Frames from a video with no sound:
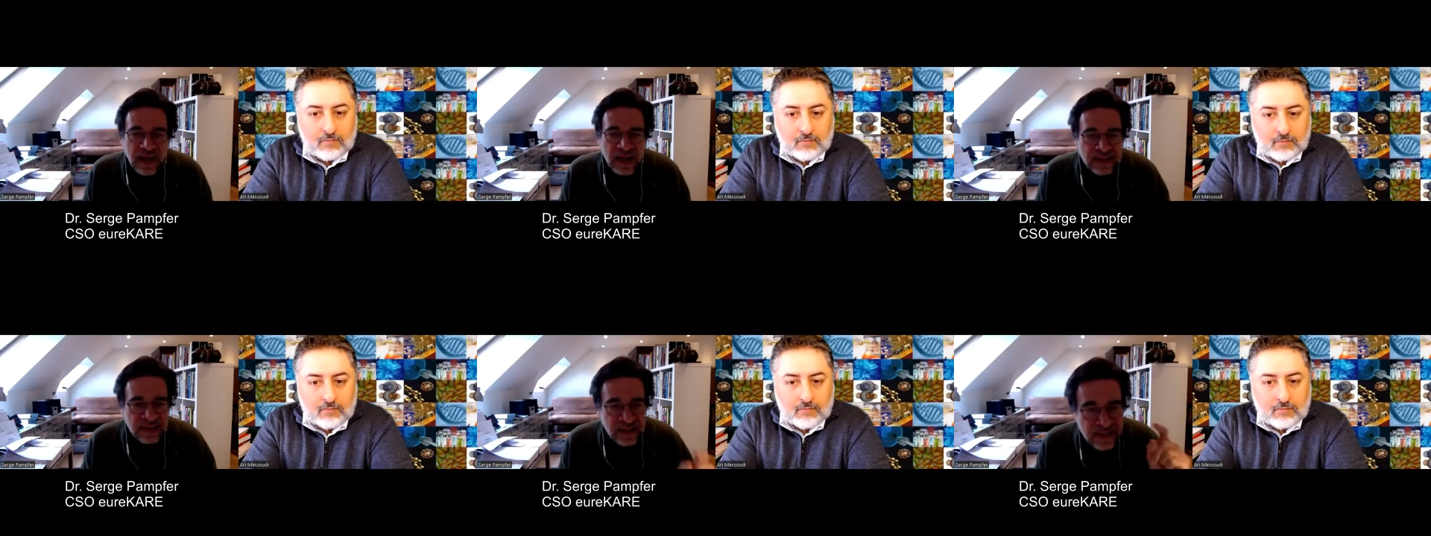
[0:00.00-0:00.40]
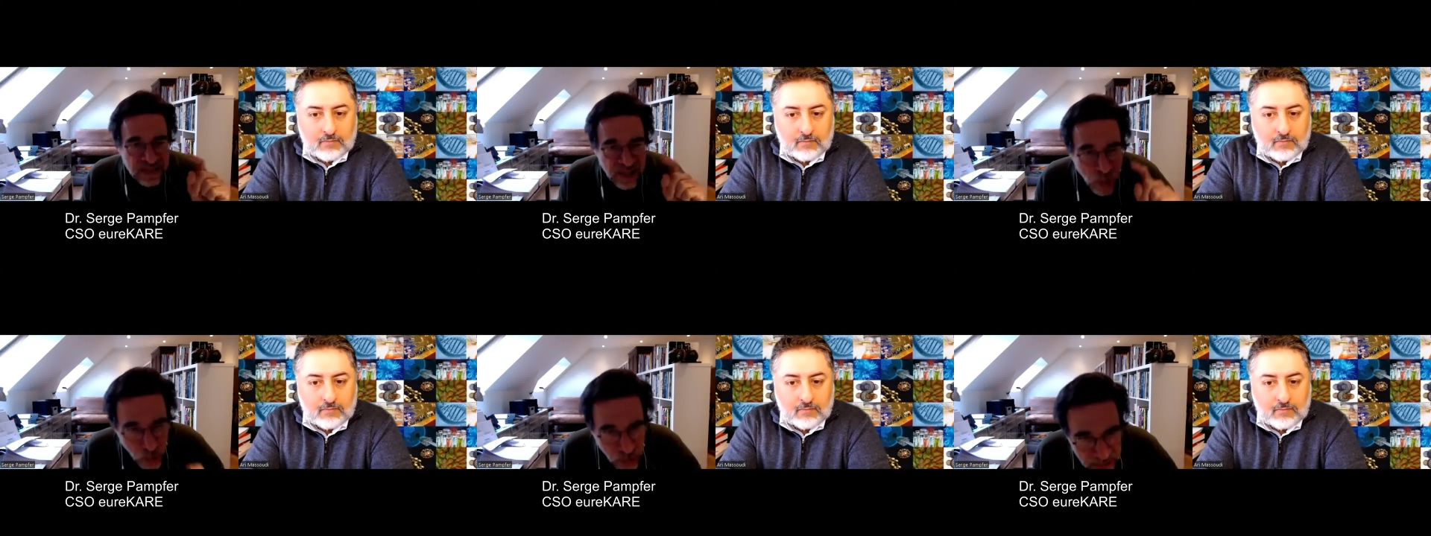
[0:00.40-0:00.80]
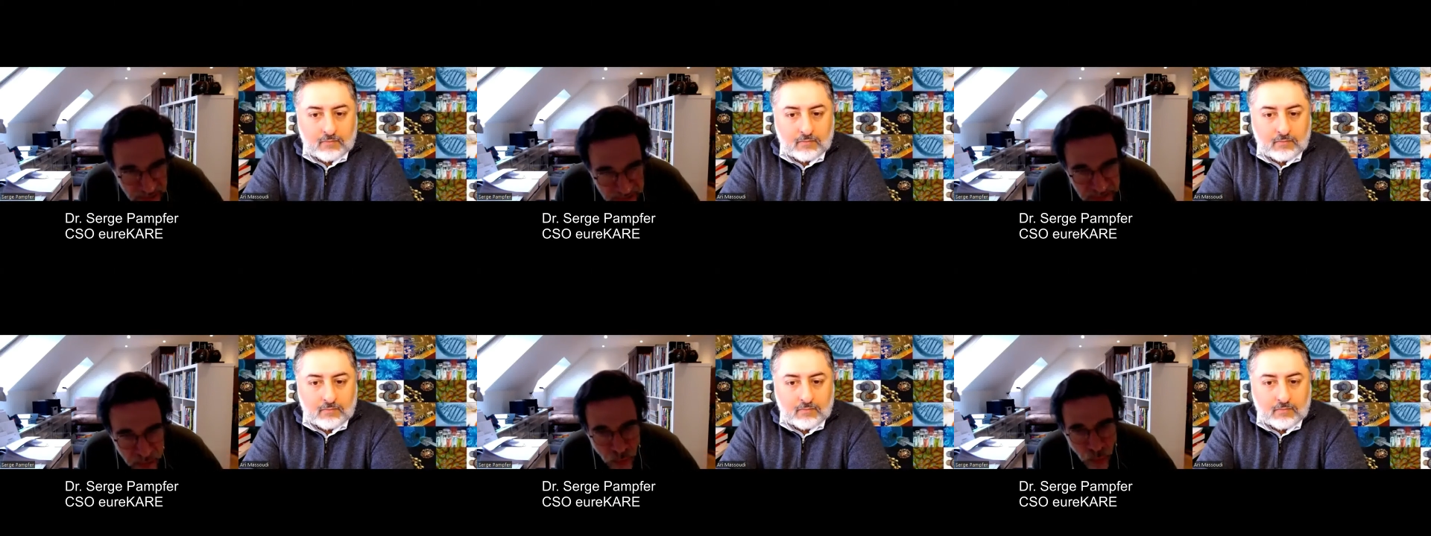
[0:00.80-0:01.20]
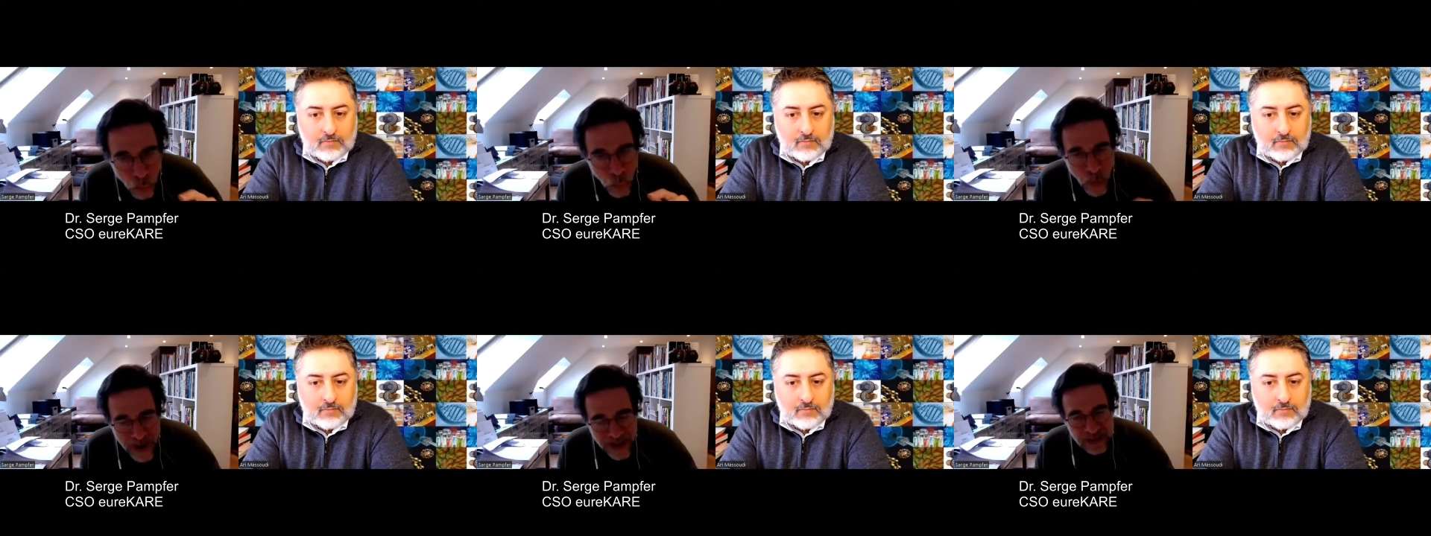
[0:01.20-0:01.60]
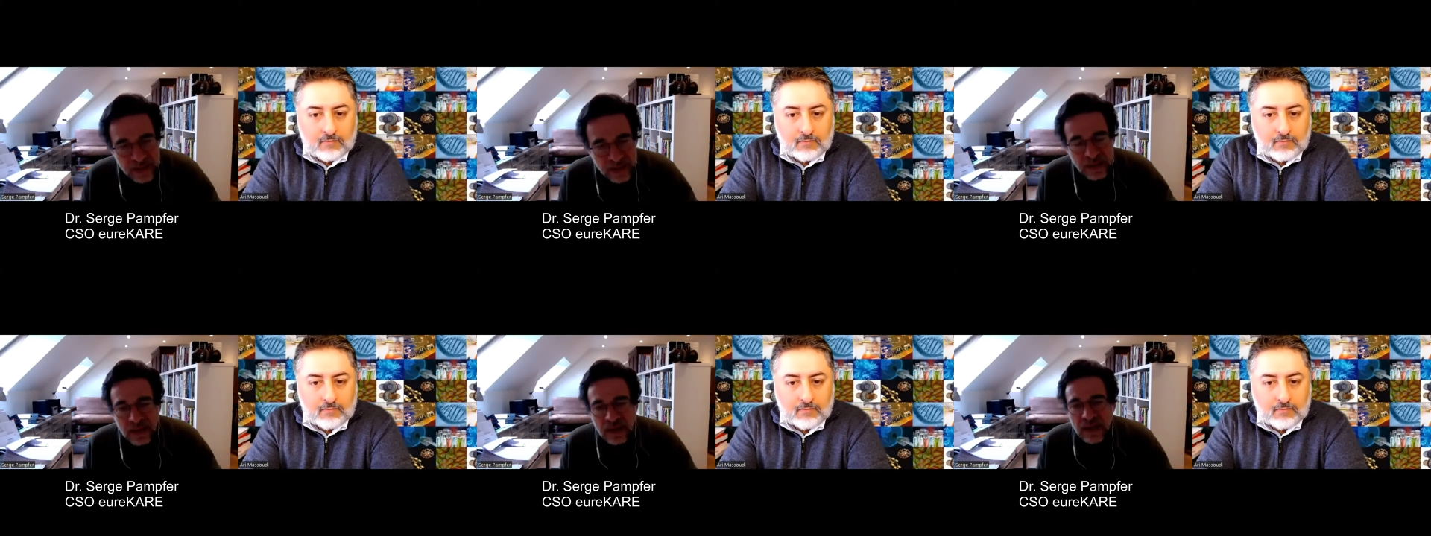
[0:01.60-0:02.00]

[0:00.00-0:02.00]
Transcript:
Speaker 1: And it's only when